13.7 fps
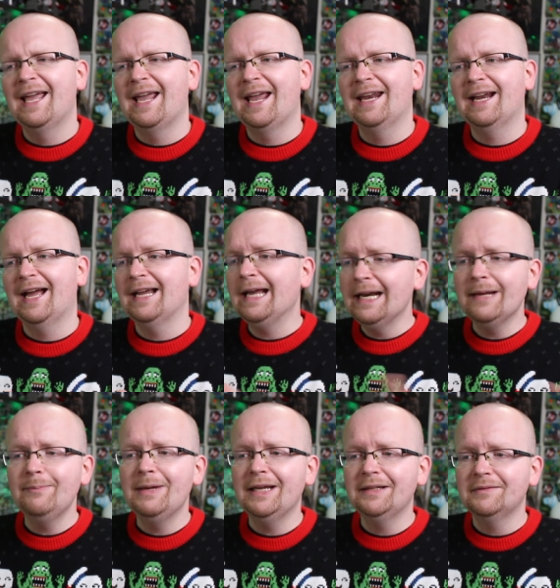And I gotta
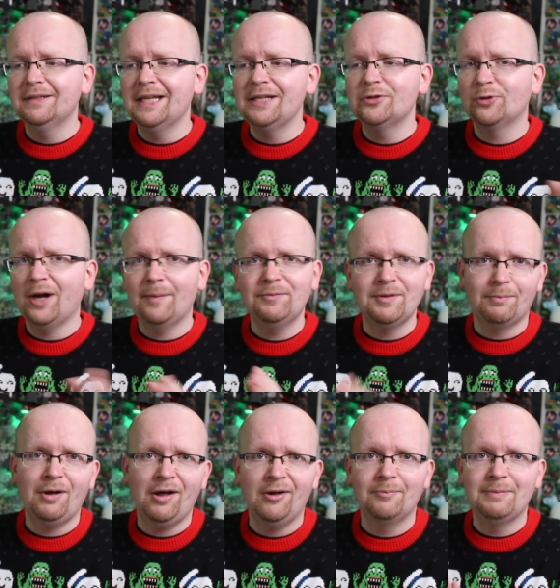admit, they dropped the
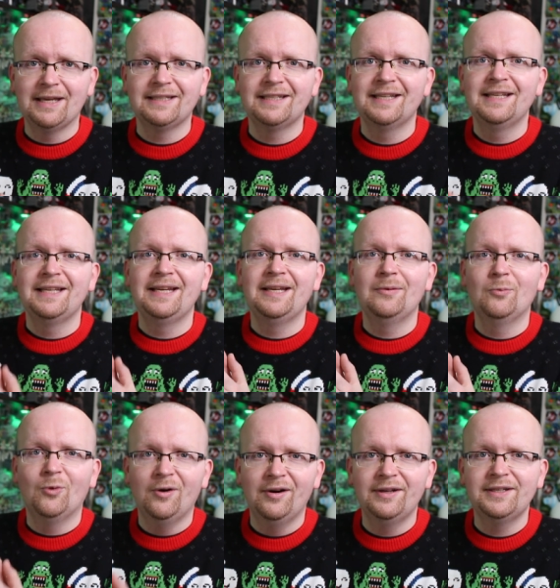ball a bit in
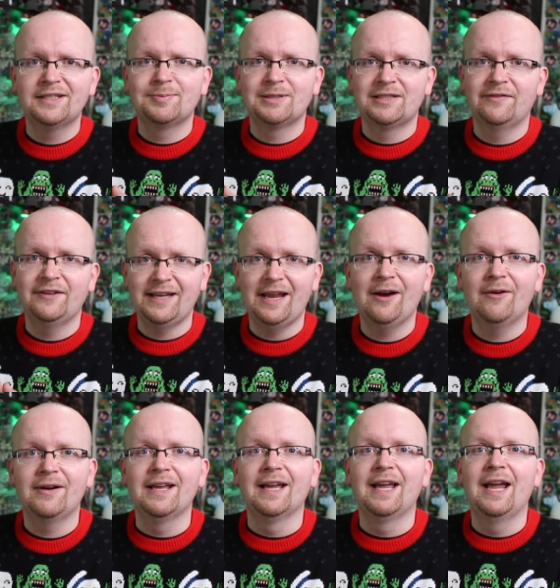one specific
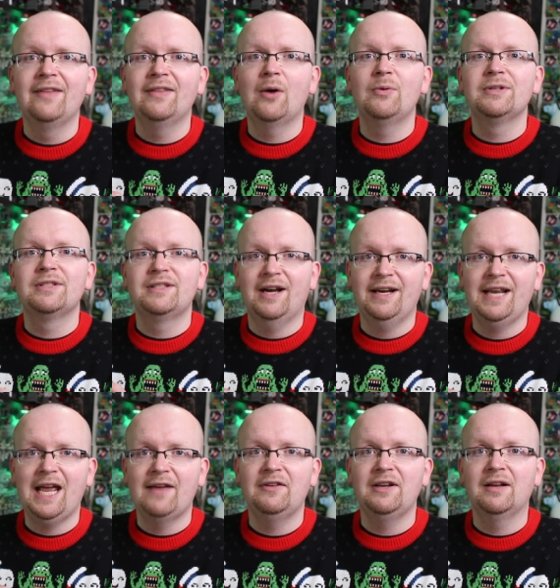area, and that was not
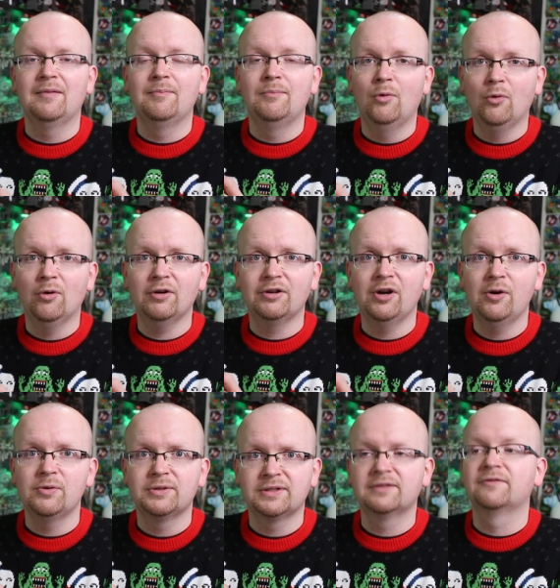having more
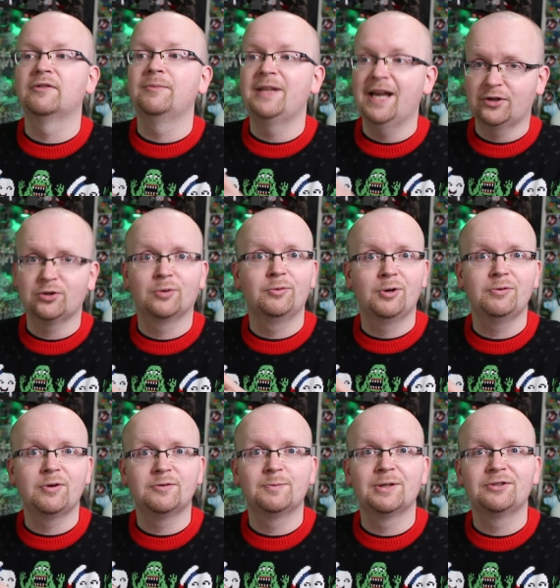ghosts from the actual Real
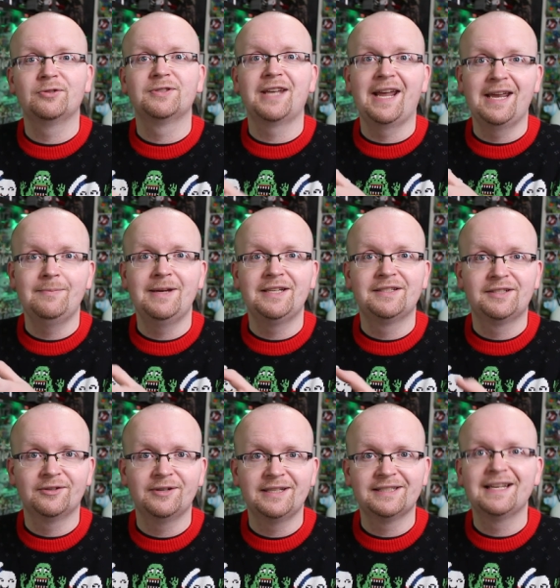Ghostbusters animated
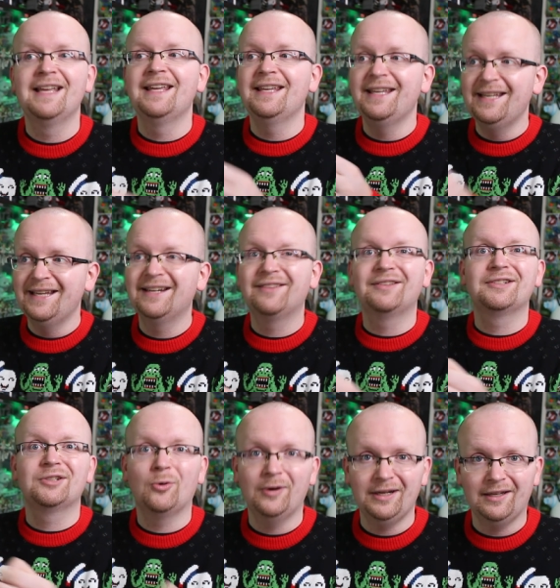series in the
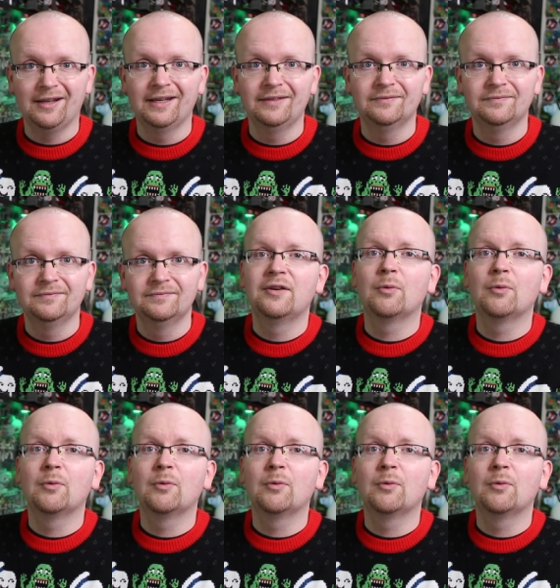toy line.